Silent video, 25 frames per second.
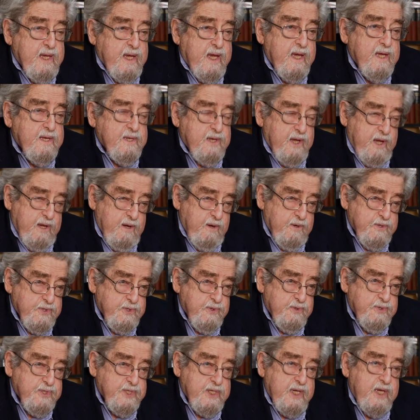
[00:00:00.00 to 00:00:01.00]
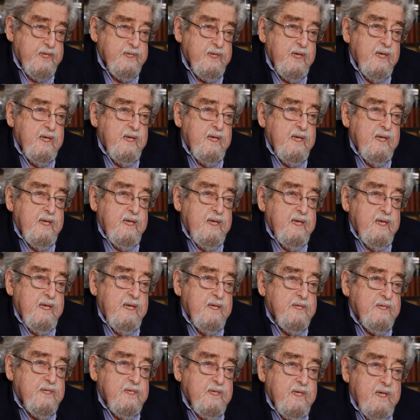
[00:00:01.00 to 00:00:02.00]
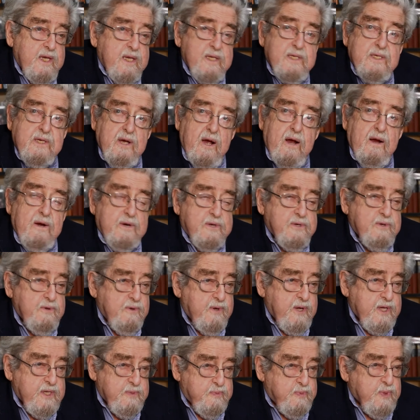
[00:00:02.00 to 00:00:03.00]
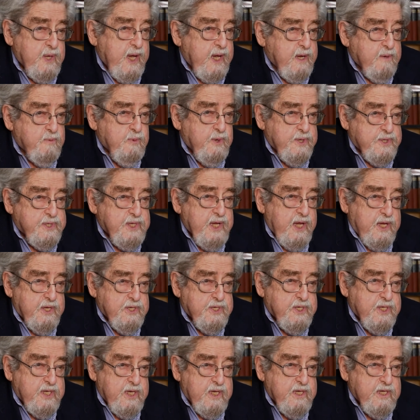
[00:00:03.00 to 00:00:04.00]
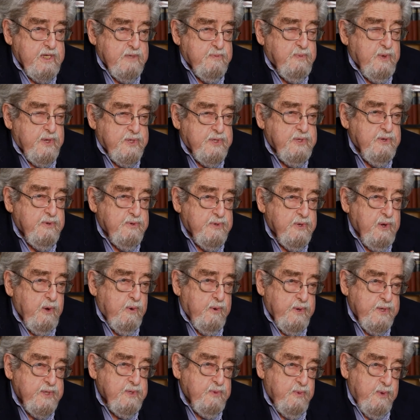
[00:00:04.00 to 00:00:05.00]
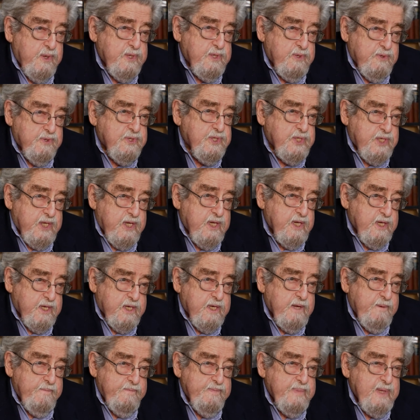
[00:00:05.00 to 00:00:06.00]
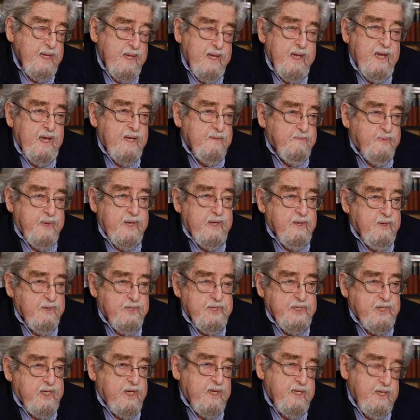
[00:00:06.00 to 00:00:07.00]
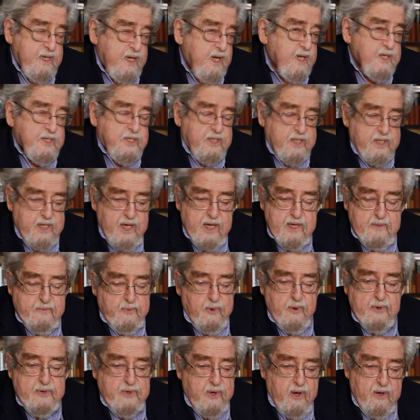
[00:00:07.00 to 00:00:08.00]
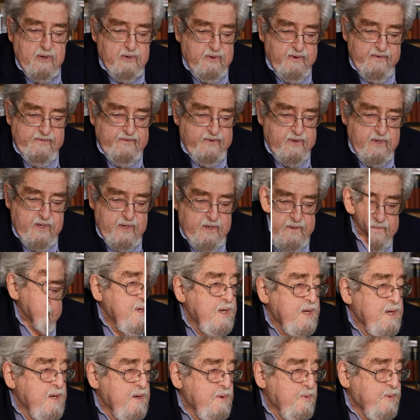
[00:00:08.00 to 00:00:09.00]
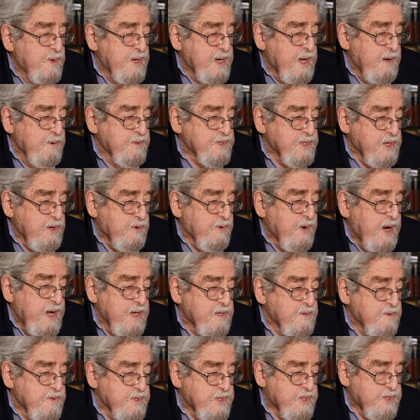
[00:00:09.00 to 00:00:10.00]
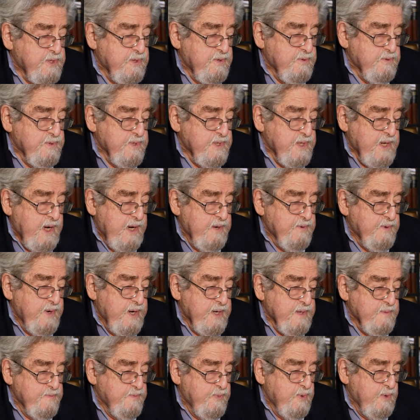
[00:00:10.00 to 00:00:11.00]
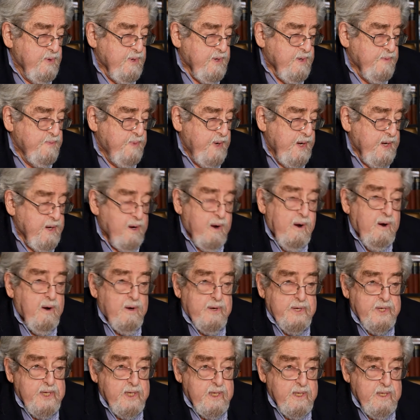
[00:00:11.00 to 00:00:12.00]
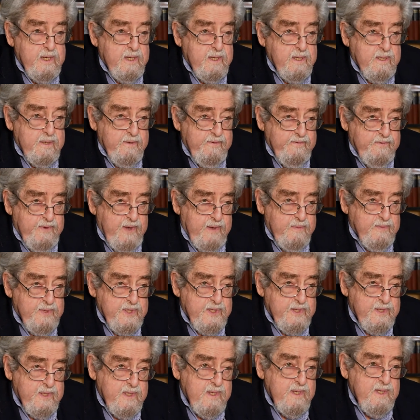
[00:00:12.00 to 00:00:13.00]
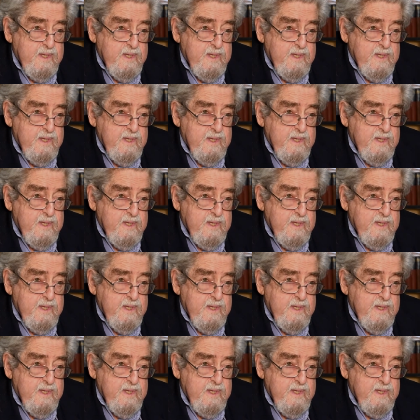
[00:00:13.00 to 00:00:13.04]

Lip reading: And I also said, it's hard to explain what taste is, but you know it when you see it. And Peter said, yes, like pornography. When I was a graduate student, I read a book by Hardy, a famous